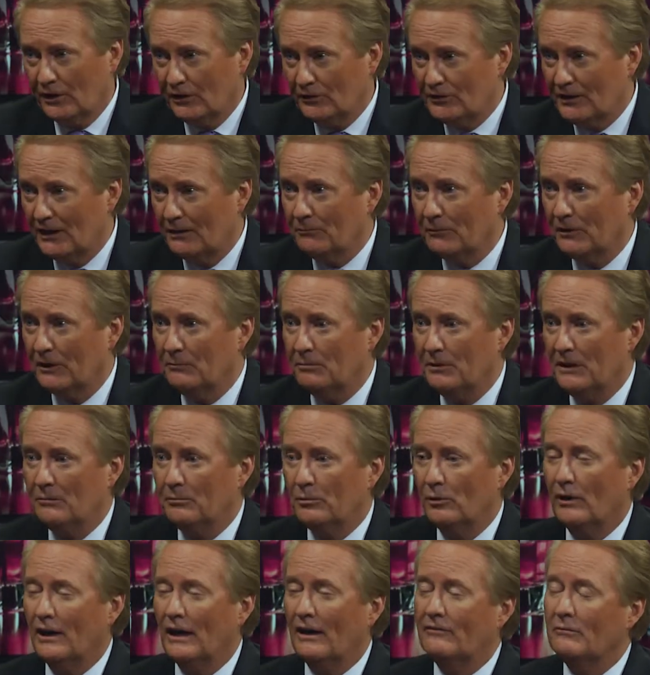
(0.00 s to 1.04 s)
assembly
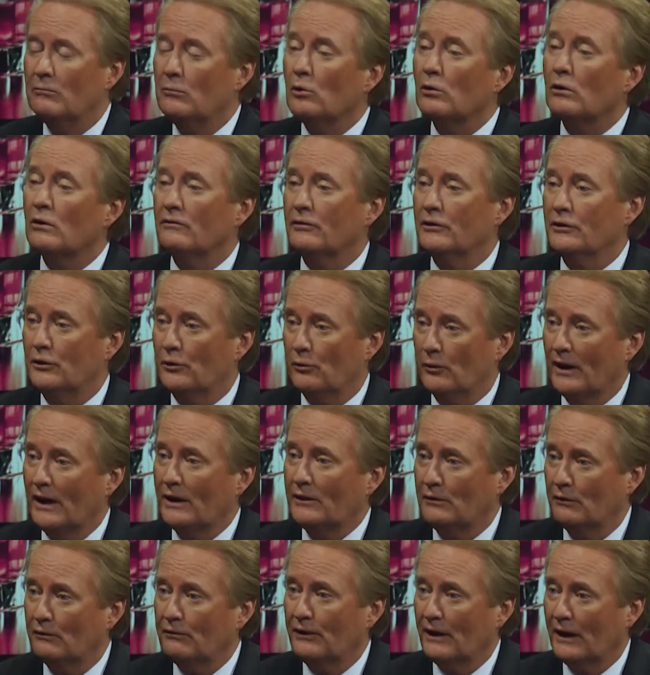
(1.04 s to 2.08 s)
people have more of a
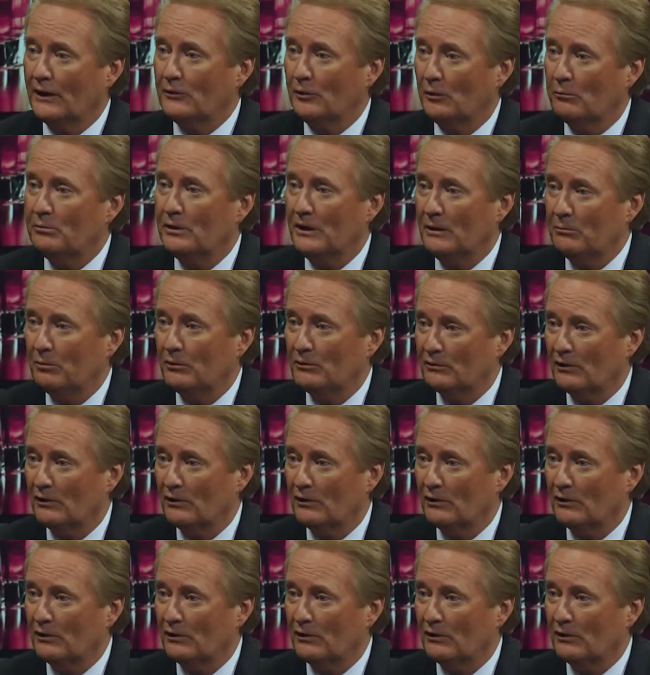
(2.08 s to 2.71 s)
direct effect on people's